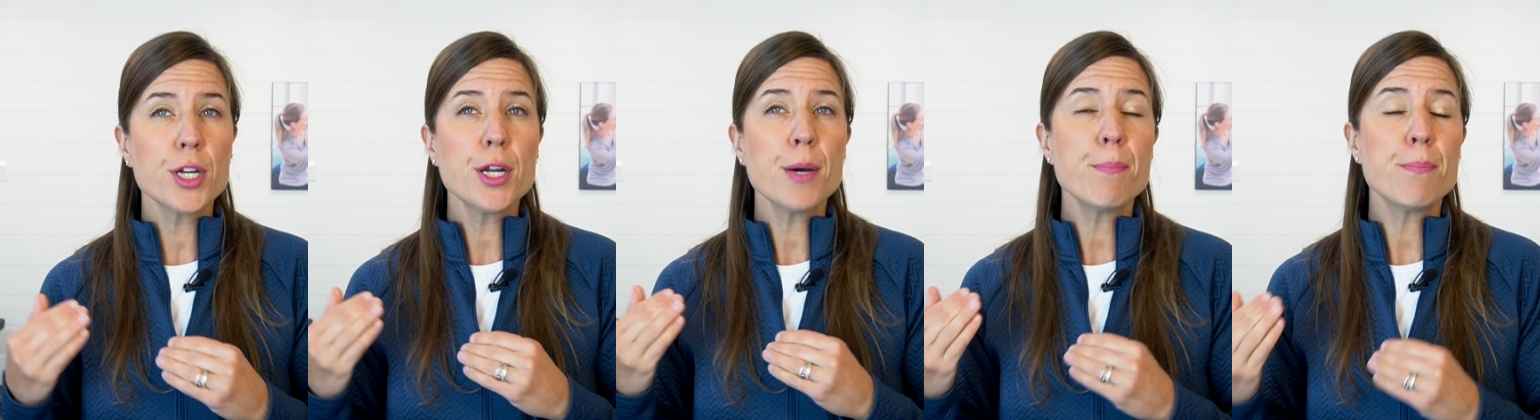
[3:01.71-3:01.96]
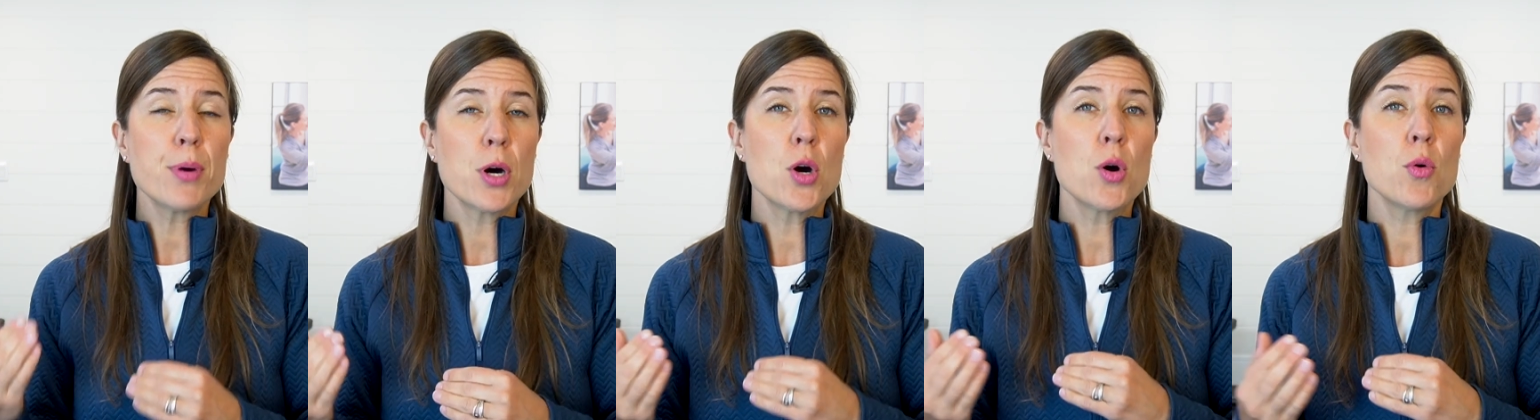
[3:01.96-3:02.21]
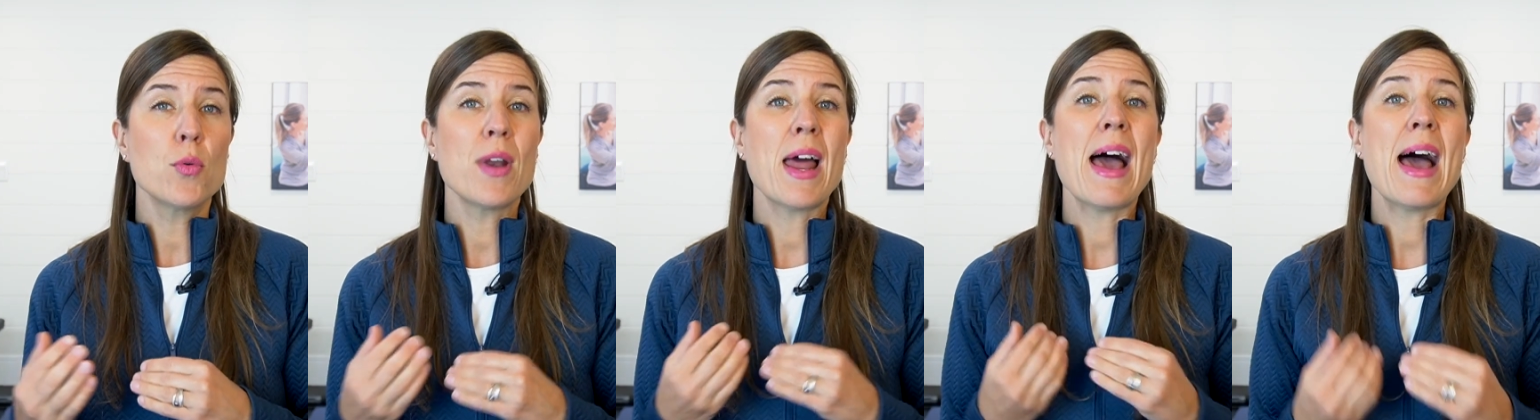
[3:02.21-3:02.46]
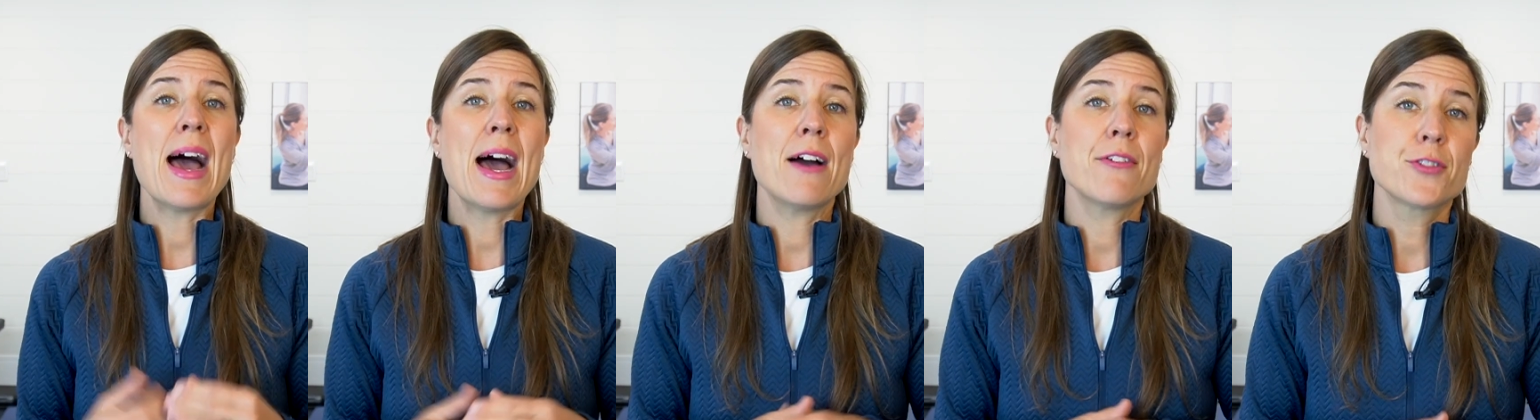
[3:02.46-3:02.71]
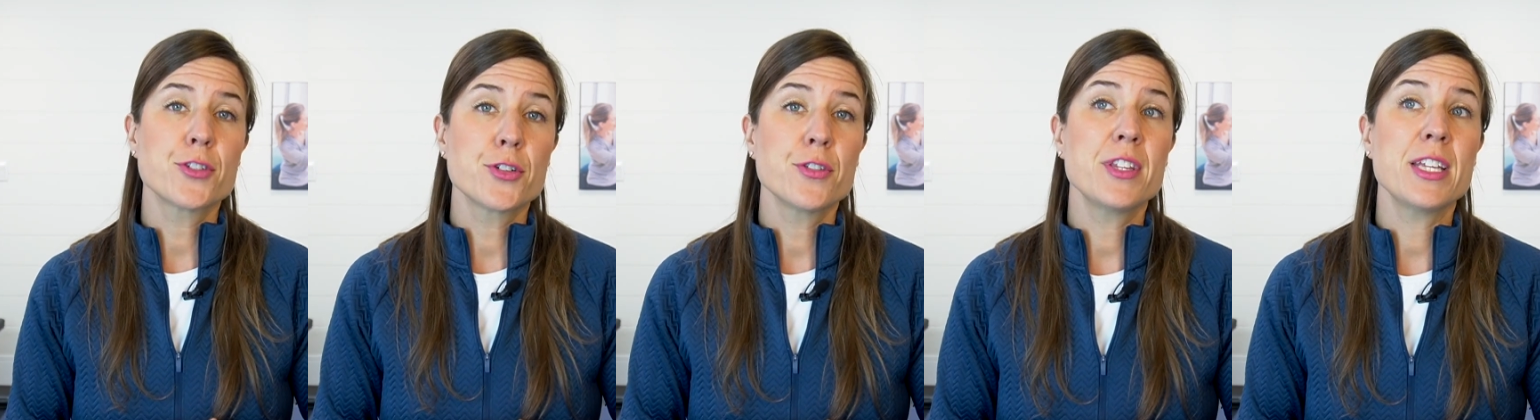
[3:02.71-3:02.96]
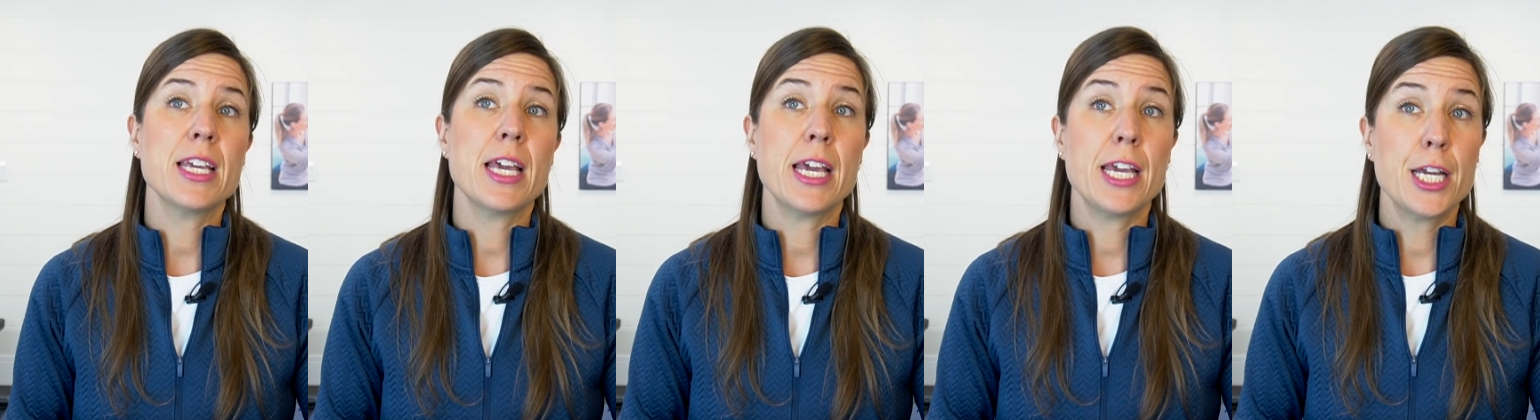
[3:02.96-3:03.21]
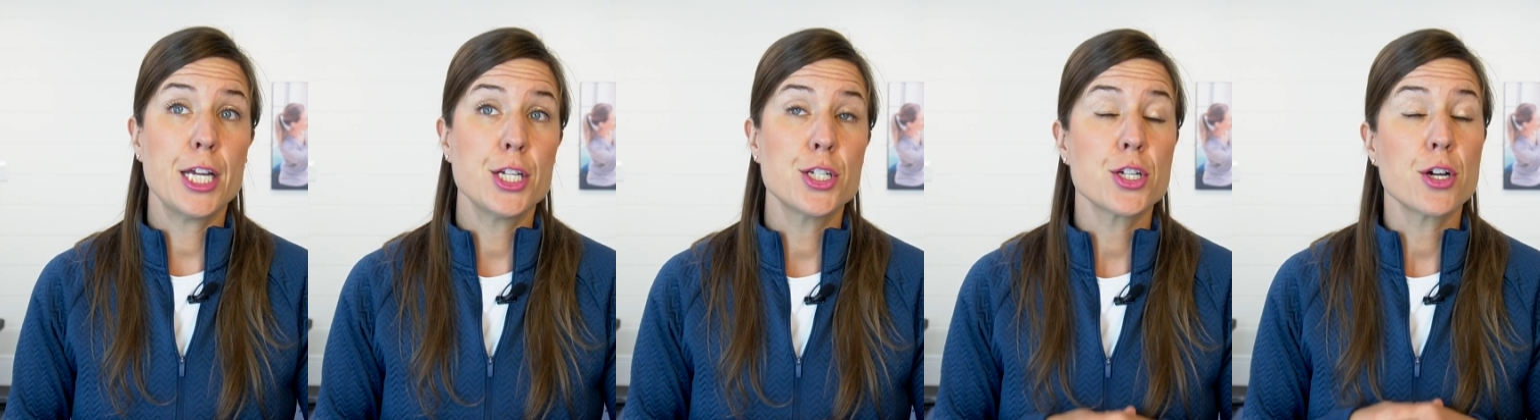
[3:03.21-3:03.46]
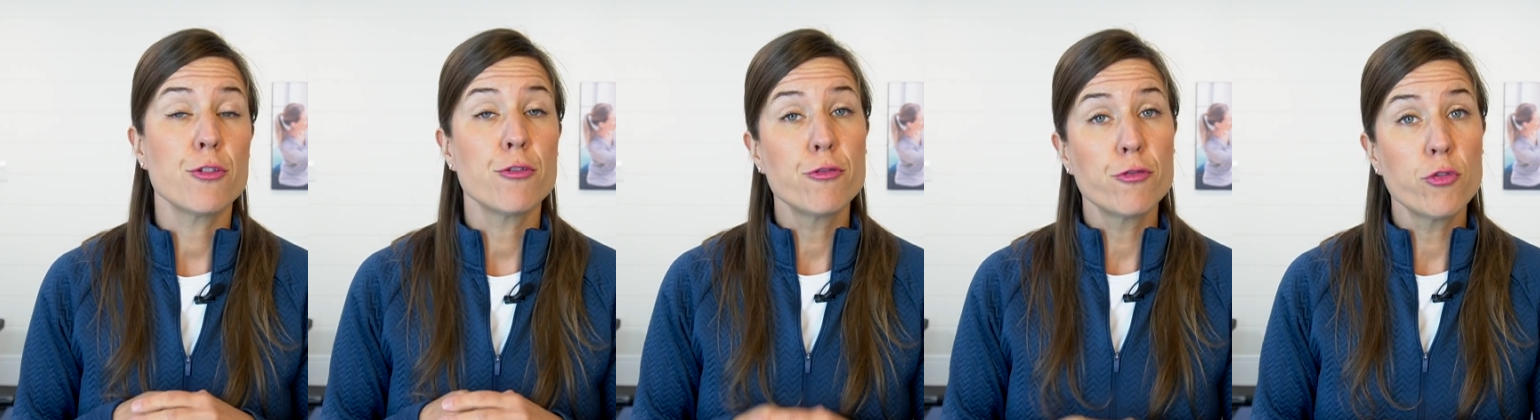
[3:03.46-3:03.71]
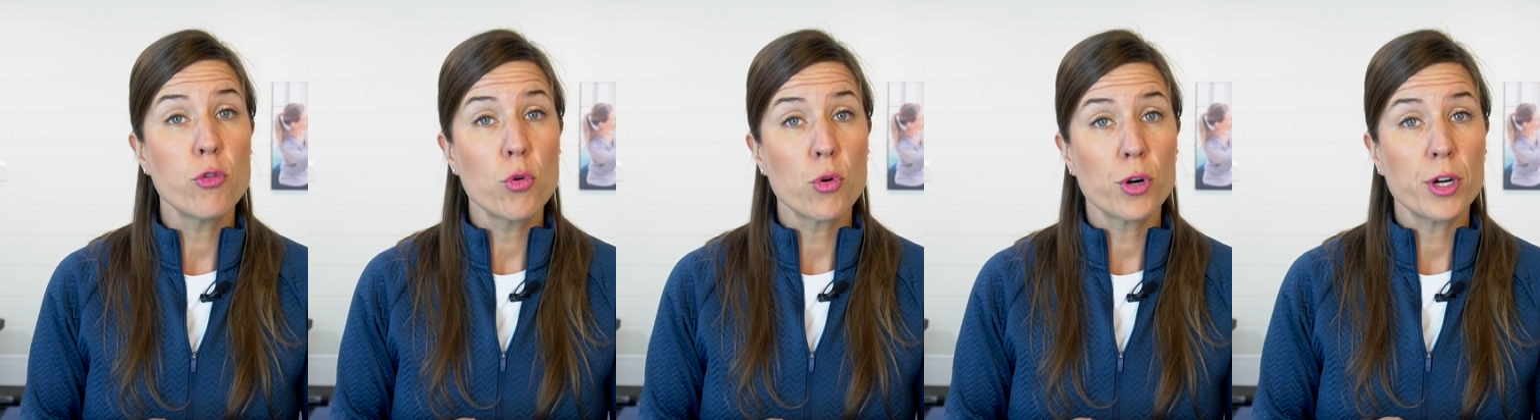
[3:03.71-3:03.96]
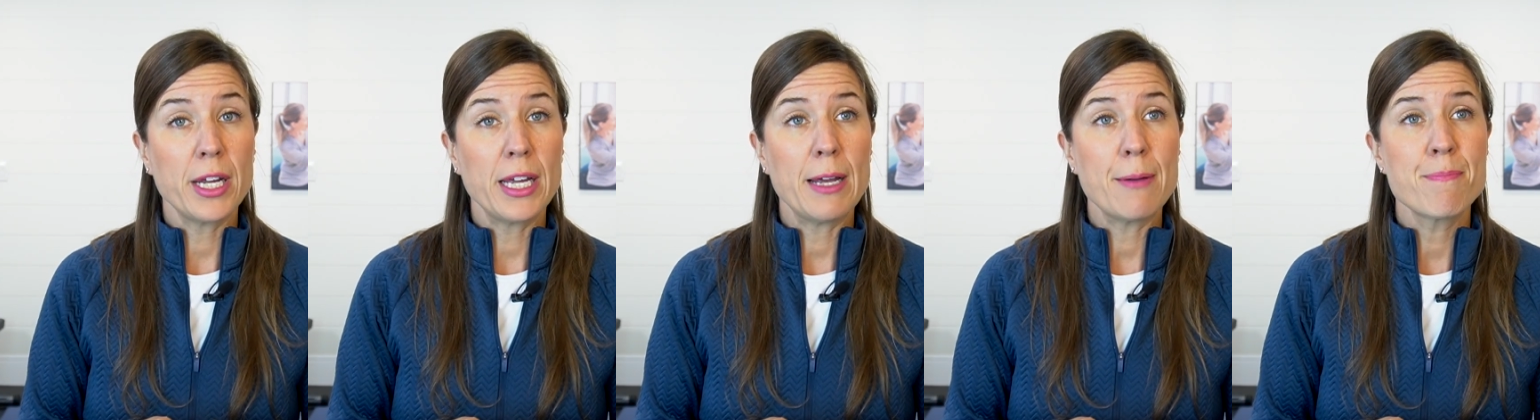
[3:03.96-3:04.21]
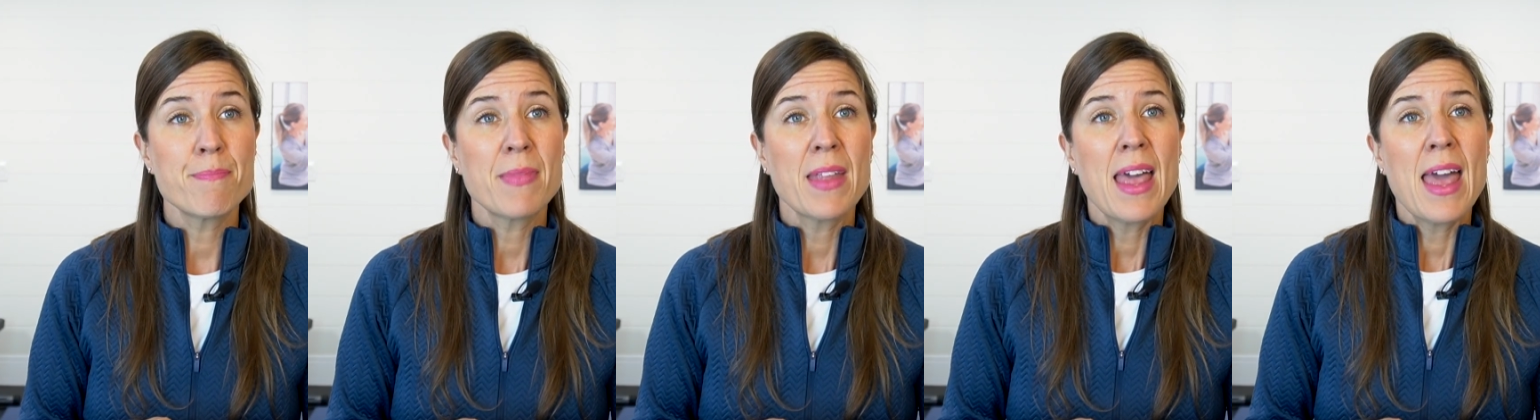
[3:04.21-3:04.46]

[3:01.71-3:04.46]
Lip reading: a bone after the age of 40.